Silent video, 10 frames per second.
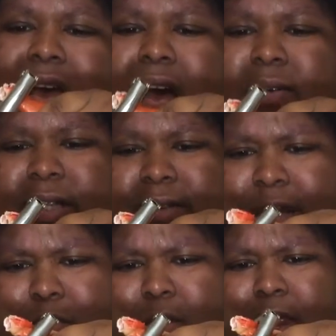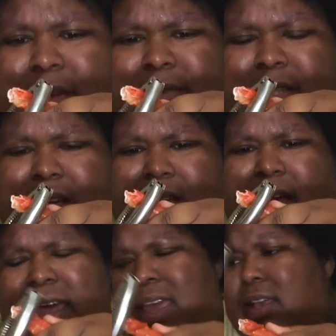don't say it's like more lifestyle,
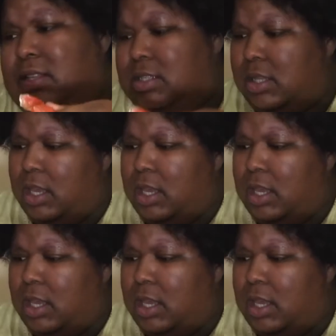I guess.